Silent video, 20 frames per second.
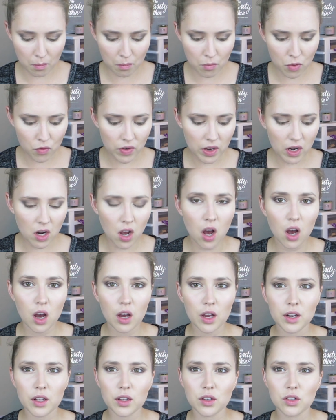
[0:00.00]
Moving
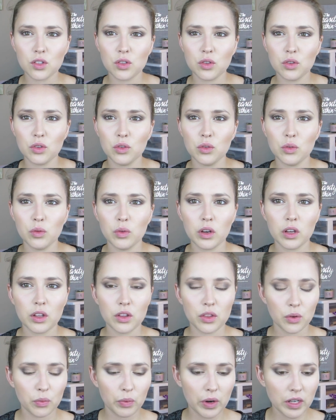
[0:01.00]
on to
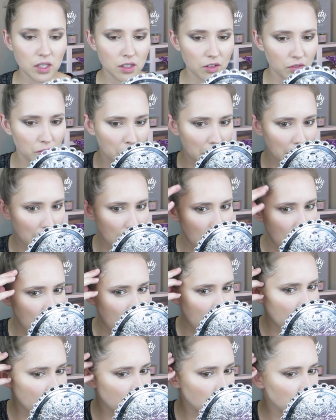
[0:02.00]
the rest of my
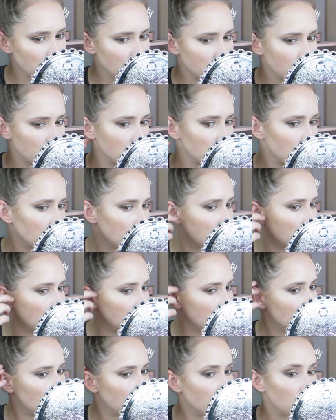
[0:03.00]
eyes,
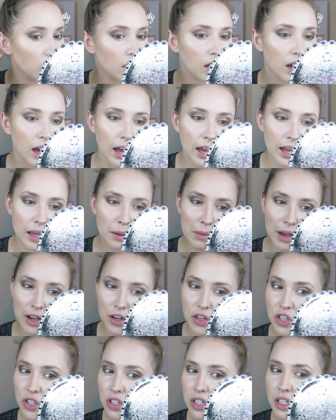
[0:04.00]
I'm
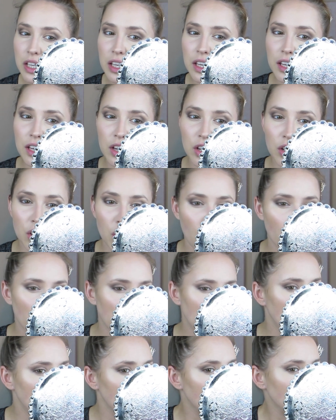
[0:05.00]
actually
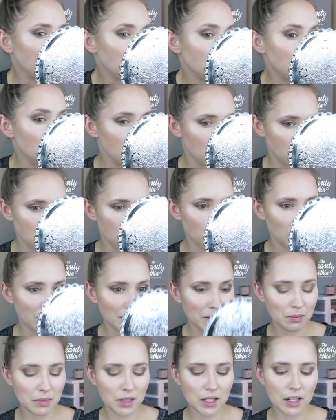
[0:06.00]
going to do
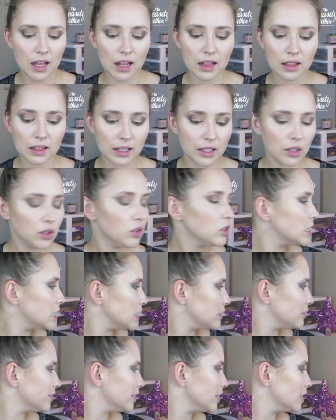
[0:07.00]
something a little
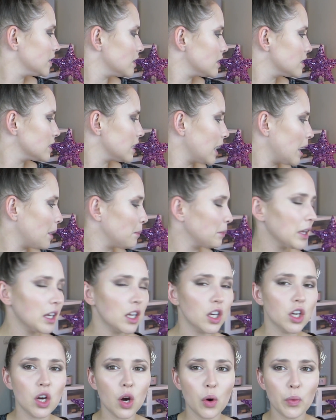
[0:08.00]
different, and I'm
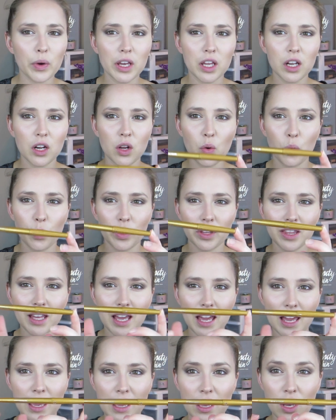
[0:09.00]
gonna go in with
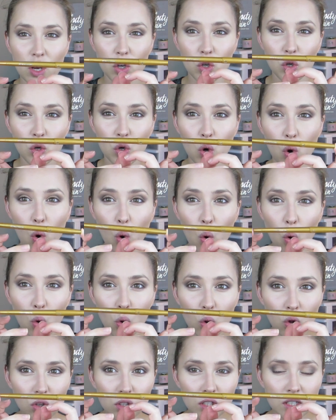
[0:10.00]
a
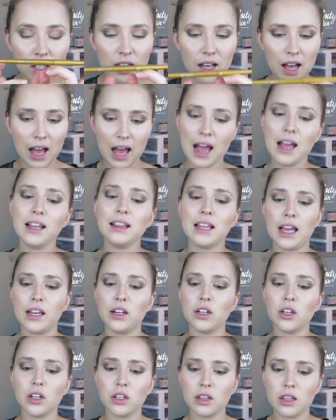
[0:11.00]
gold
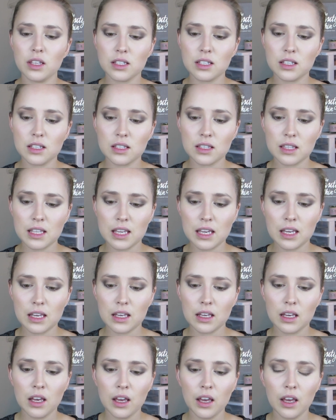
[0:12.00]
eyeliner. This is
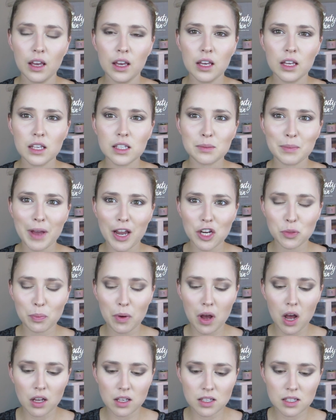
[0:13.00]
the
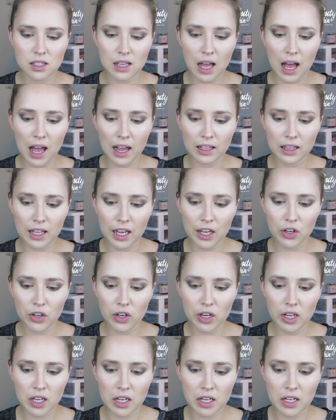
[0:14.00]
Smashbox
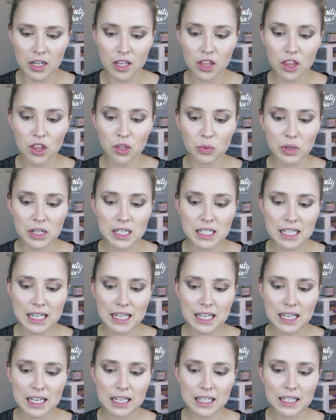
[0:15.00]
eyeliner in
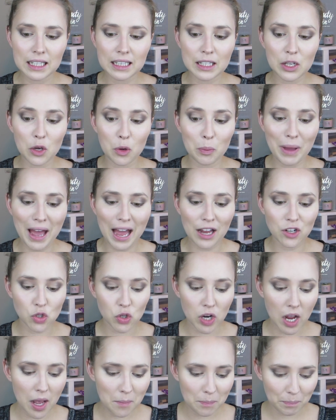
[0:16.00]
3D
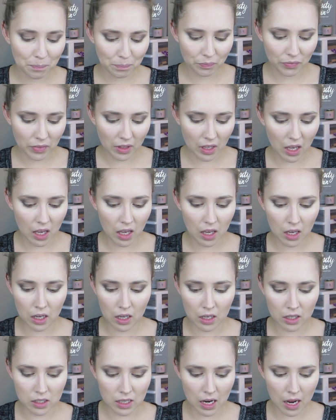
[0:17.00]
Cleopatra,
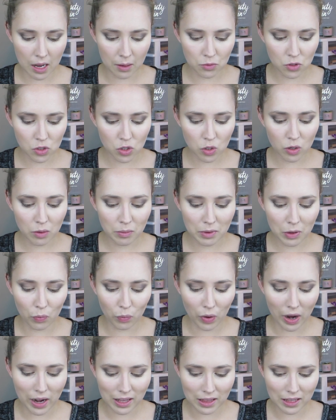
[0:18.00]
and I'm just gonna be
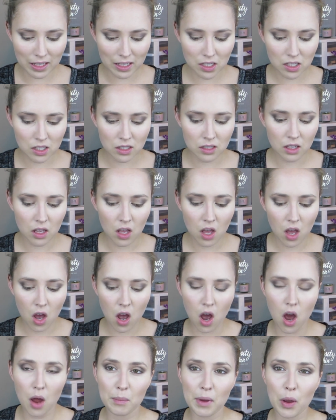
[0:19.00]
running this
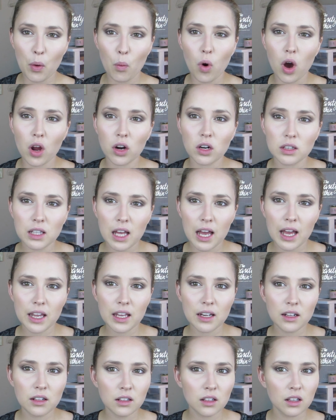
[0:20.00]
on my
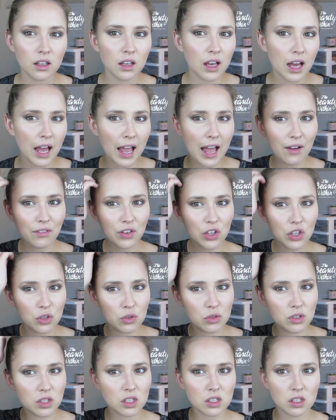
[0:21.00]
waterline. I haven't
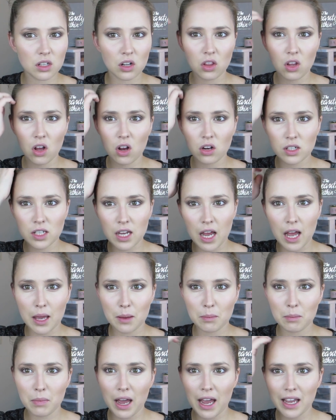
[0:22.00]
used this in a long
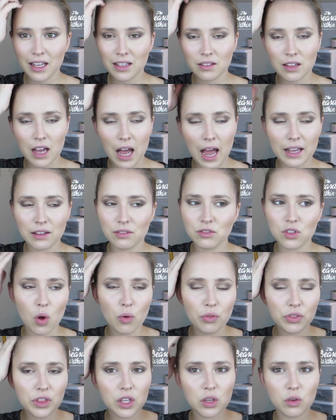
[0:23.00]
time. I
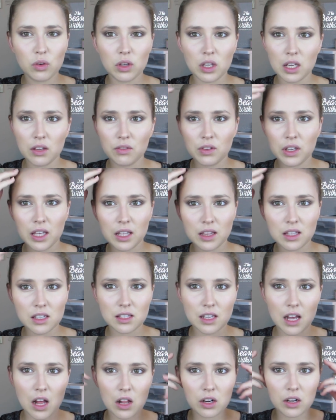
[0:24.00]
don't think you can even get
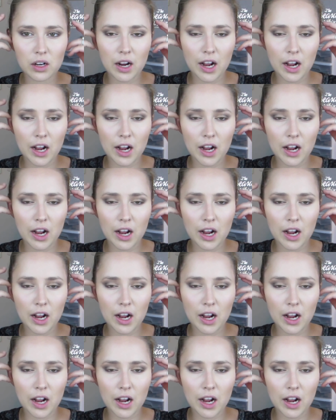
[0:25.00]
this color.